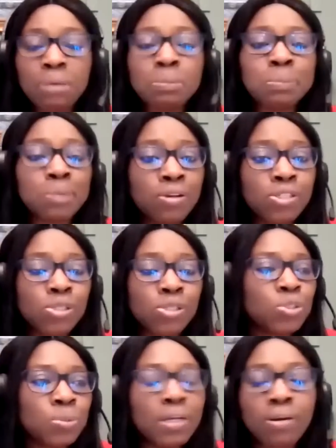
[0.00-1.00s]
maybe because
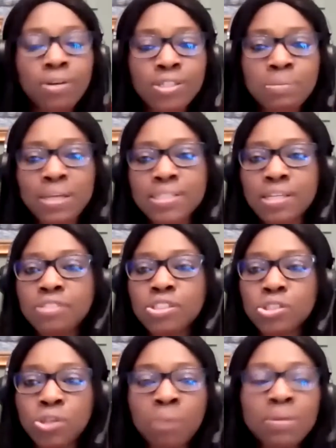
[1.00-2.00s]
you're doing a customer
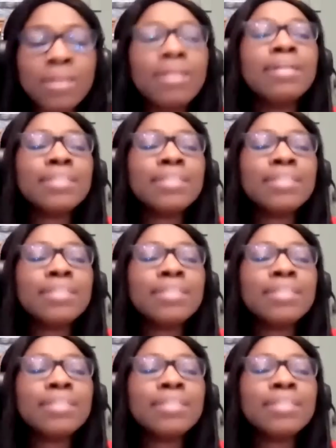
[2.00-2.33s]
service job,